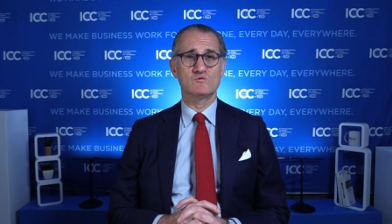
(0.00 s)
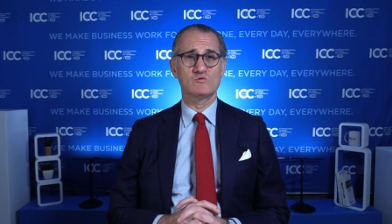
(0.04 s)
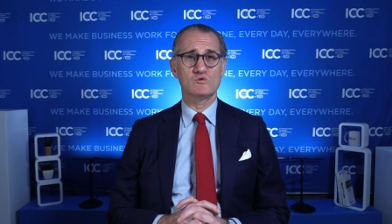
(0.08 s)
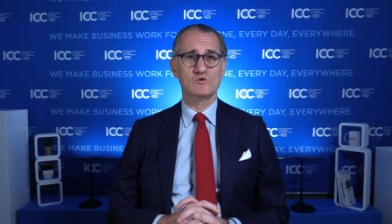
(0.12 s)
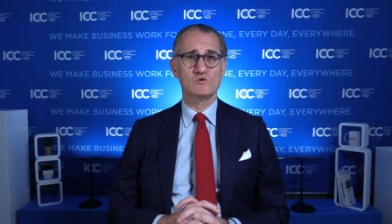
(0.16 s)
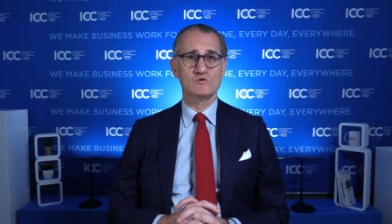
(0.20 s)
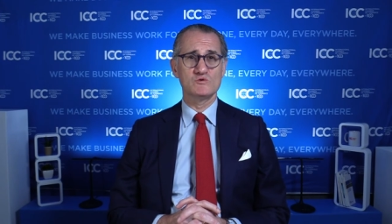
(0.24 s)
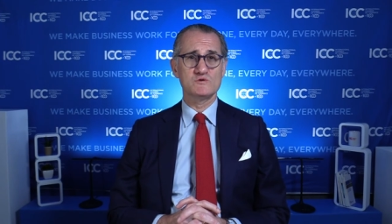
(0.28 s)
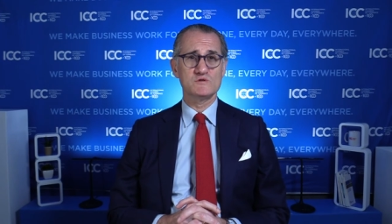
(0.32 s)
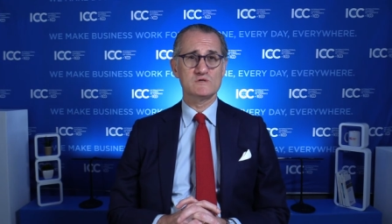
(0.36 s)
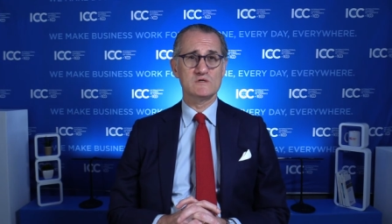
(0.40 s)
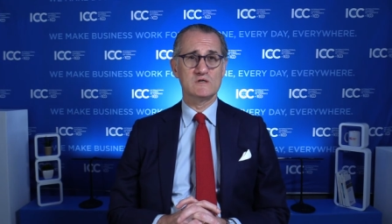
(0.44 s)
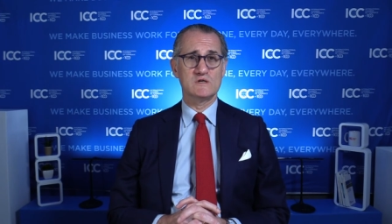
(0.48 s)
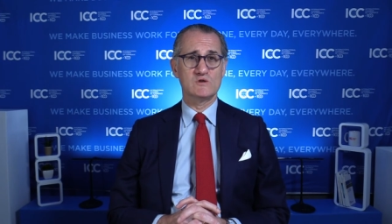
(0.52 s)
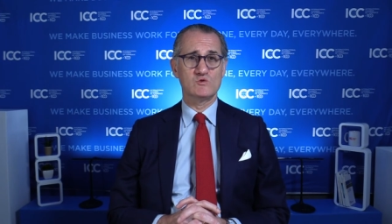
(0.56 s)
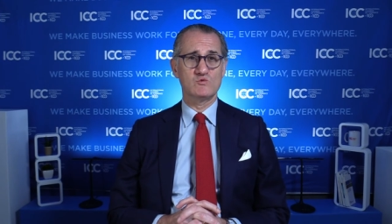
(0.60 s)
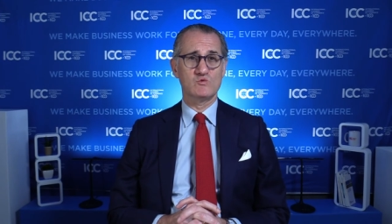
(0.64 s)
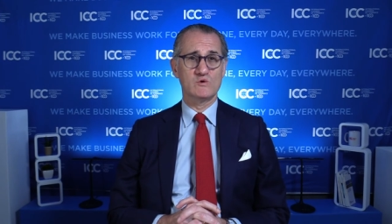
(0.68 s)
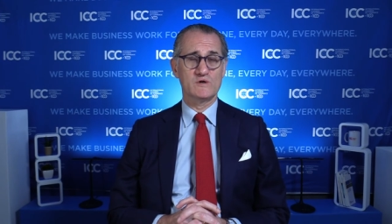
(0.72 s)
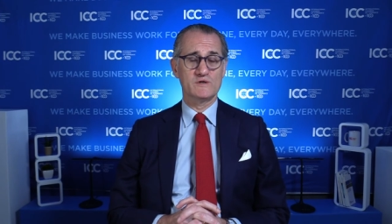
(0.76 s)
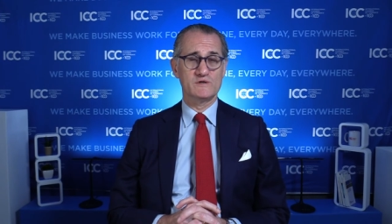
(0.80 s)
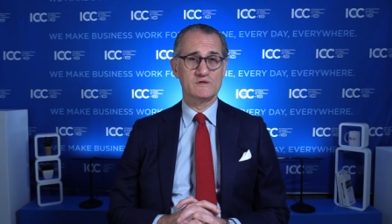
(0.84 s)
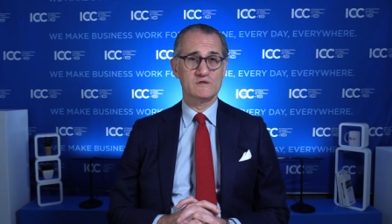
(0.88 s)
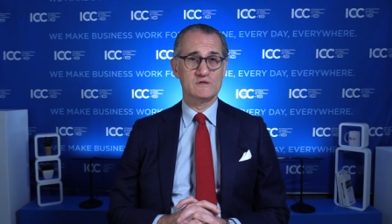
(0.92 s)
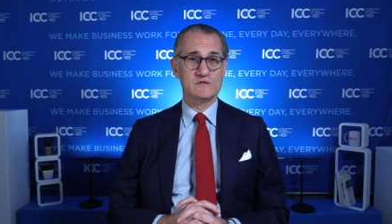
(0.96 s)
rules in
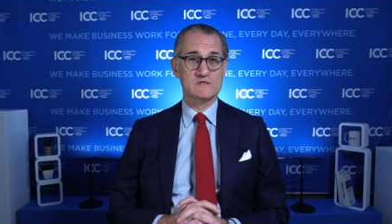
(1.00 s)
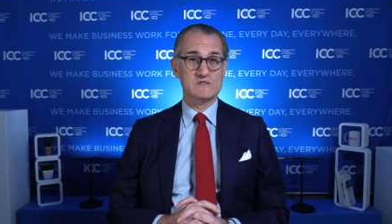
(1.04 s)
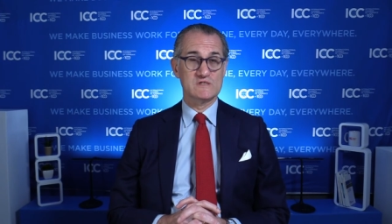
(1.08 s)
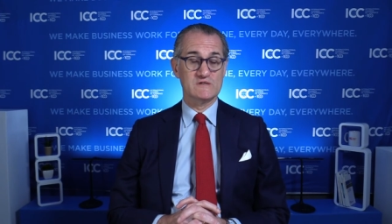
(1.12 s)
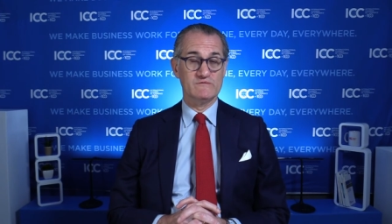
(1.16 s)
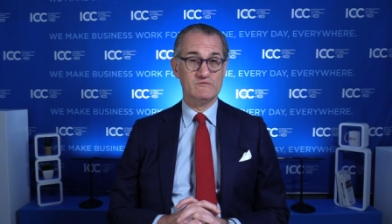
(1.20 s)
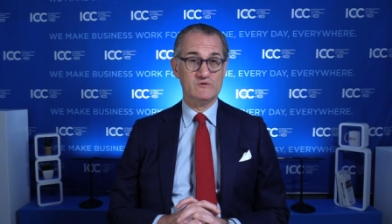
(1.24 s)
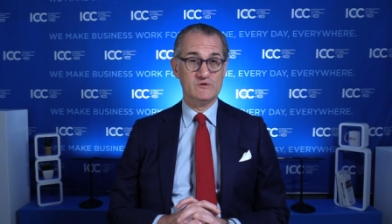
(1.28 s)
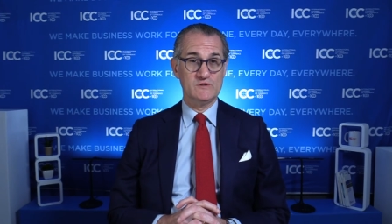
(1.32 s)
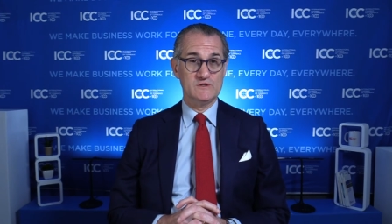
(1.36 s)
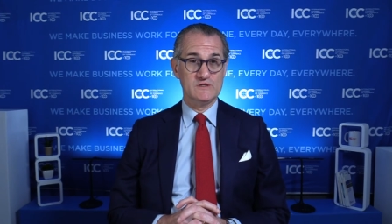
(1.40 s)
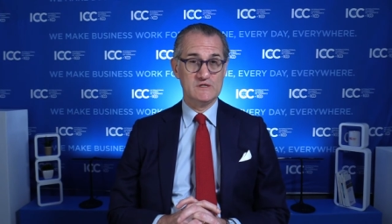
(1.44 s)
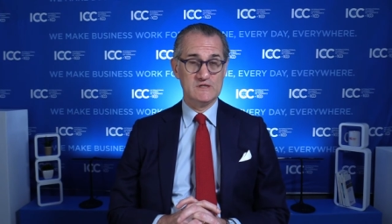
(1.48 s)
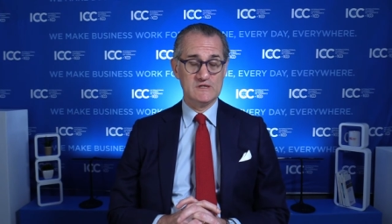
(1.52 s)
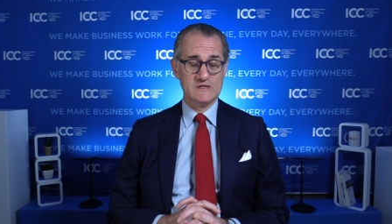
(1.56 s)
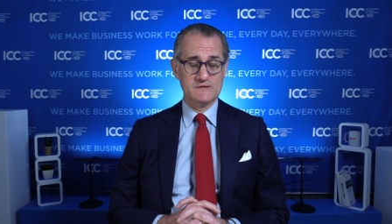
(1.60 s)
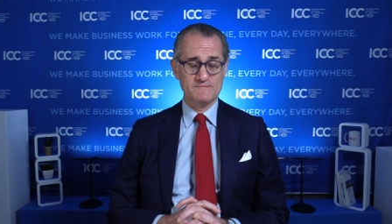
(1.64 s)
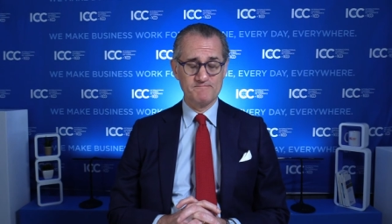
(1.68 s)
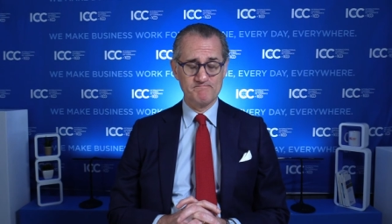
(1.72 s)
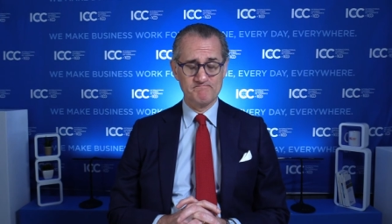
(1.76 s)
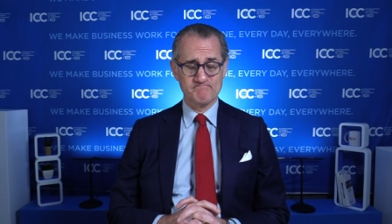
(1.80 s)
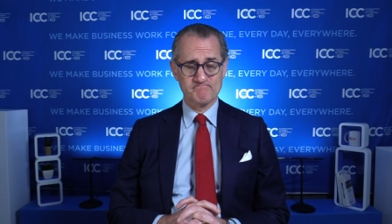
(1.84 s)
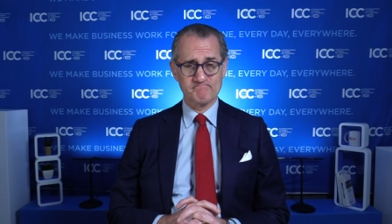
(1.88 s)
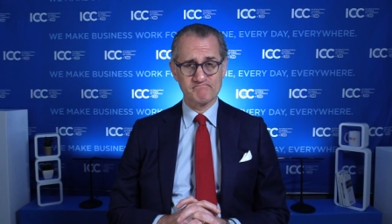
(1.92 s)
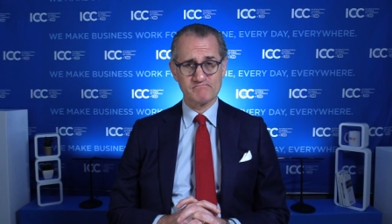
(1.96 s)

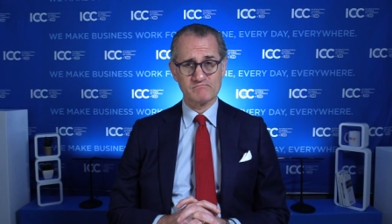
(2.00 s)
2017